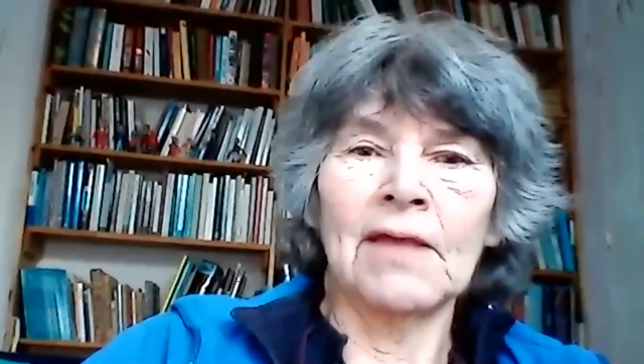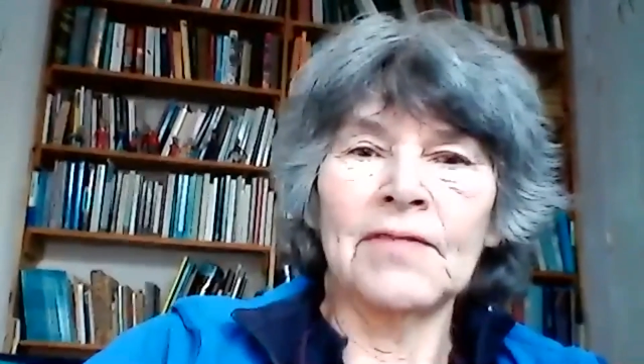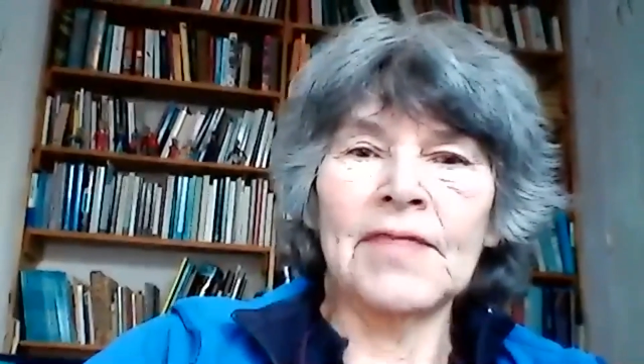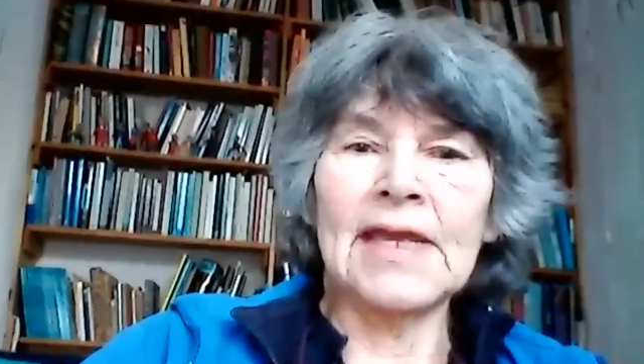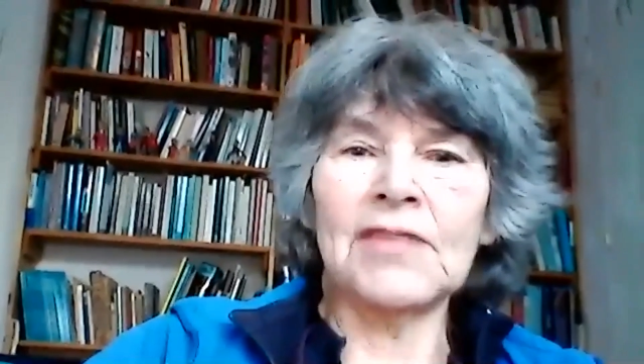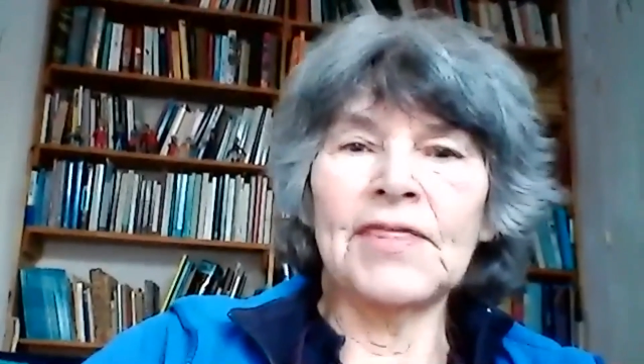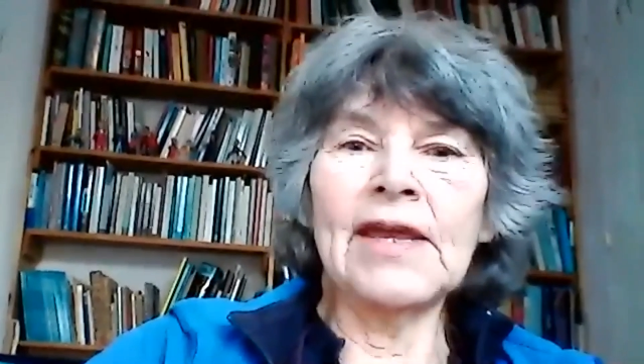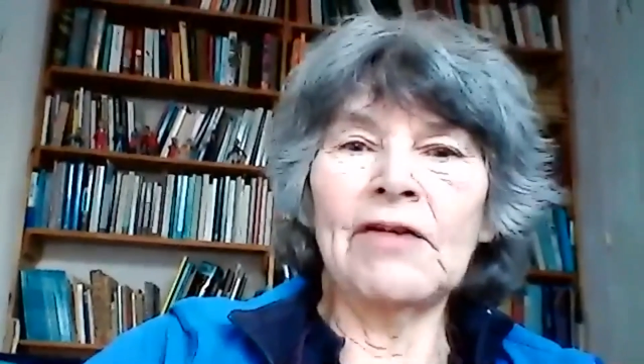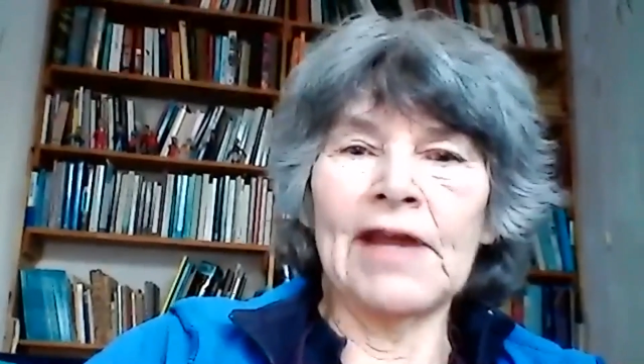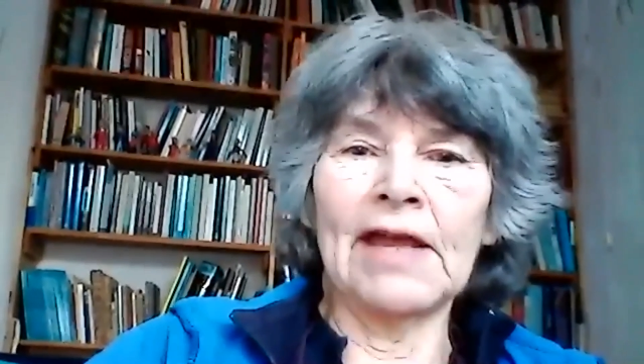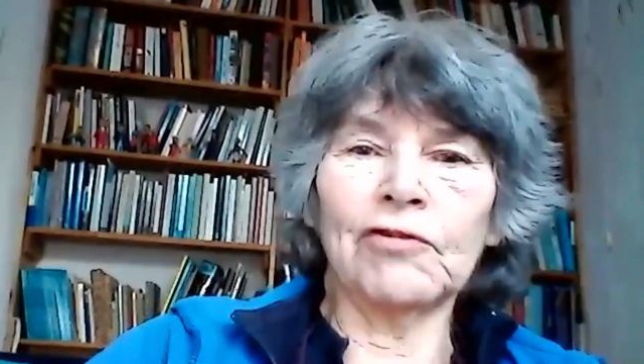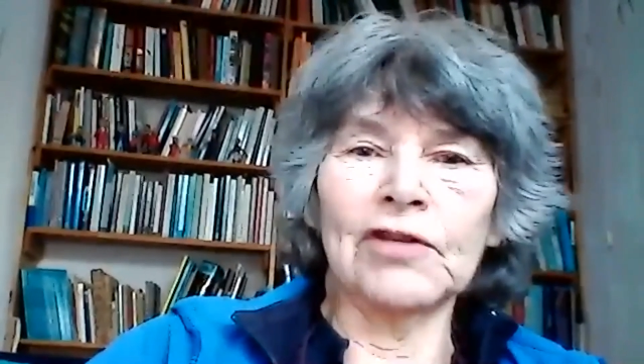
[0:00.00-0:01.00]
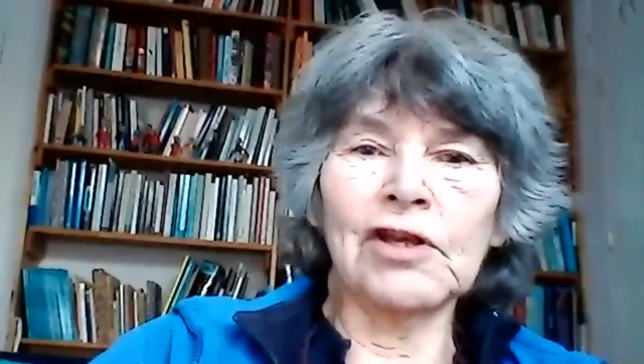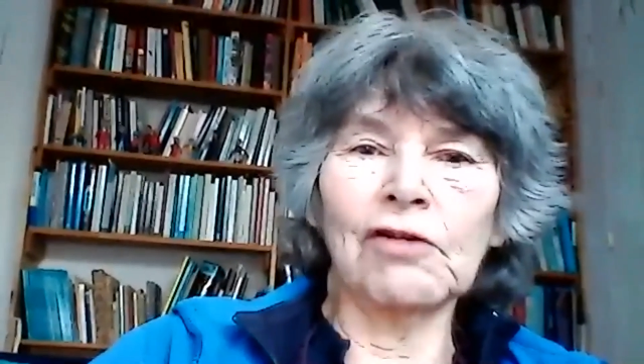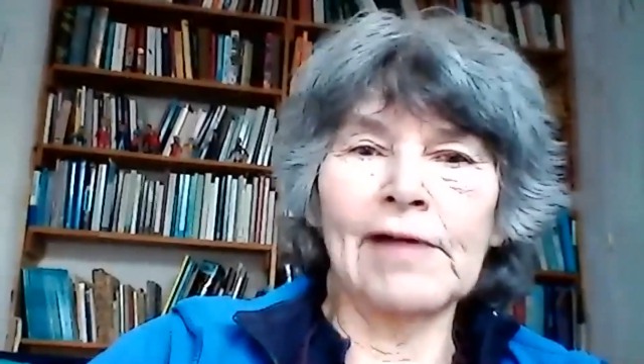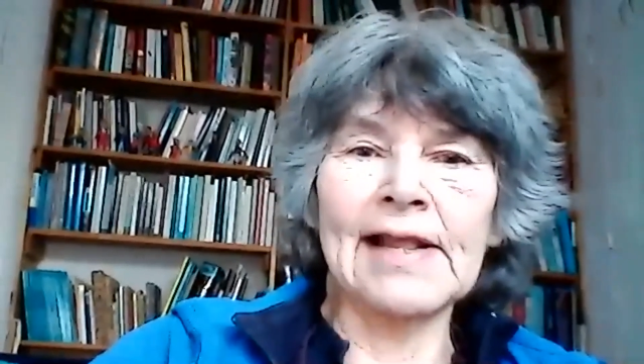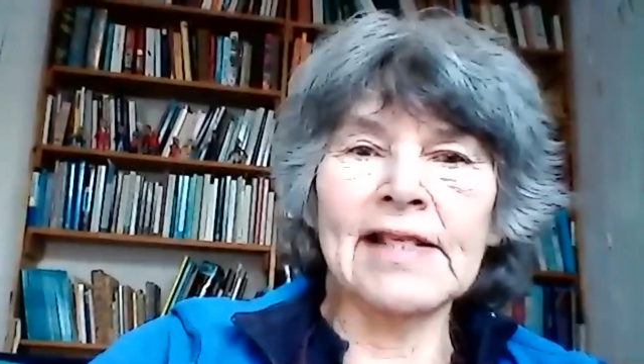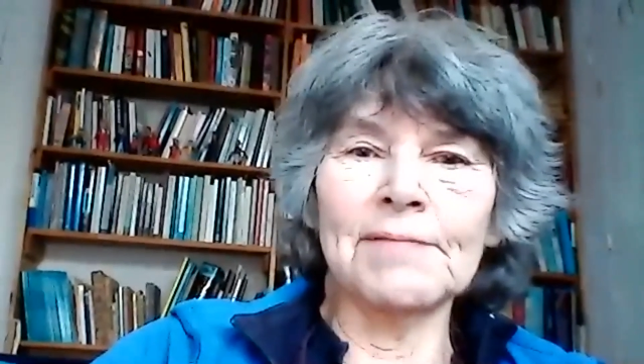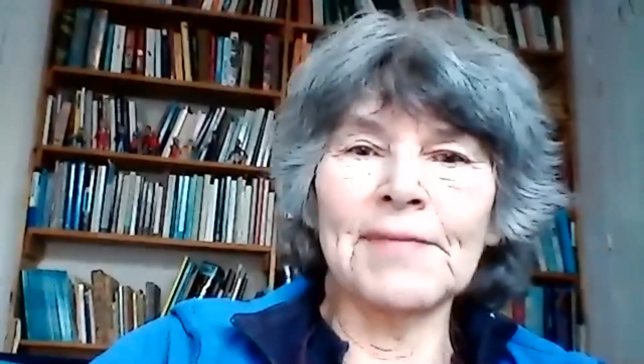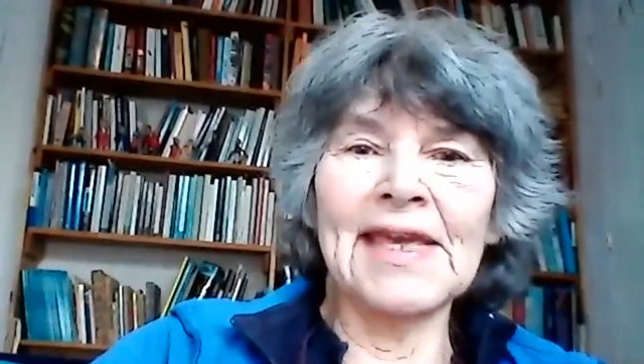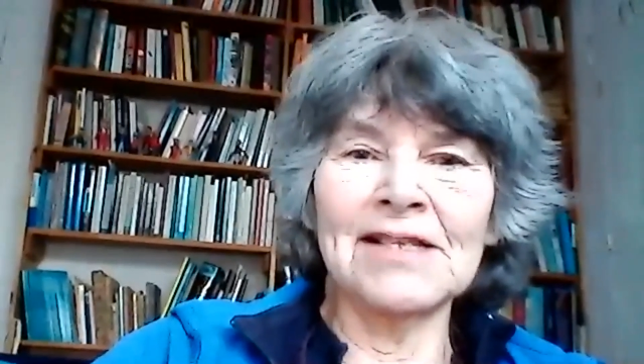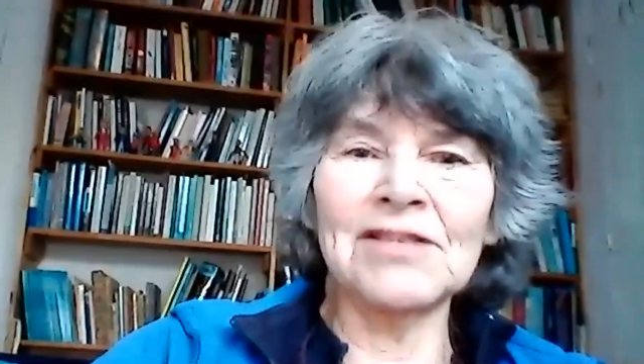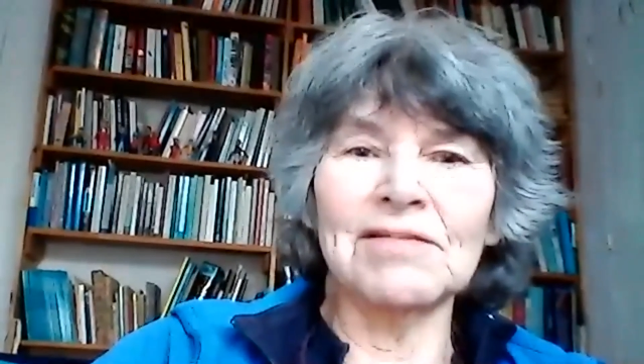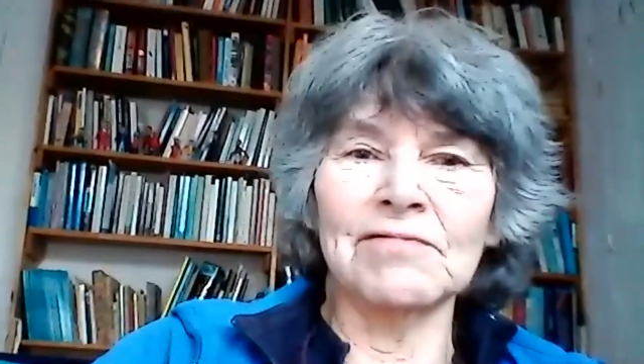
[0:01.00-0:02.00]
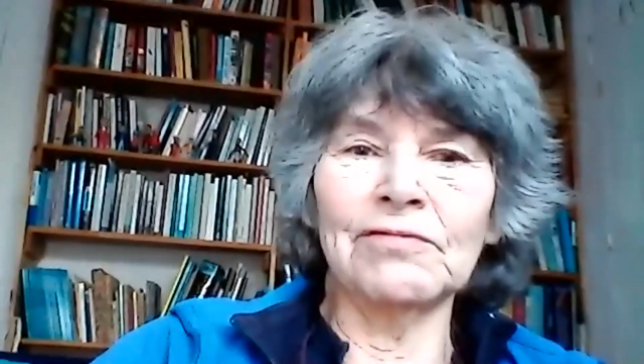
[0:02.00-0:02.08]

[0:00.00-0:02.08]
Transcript: the theory of critical realism in,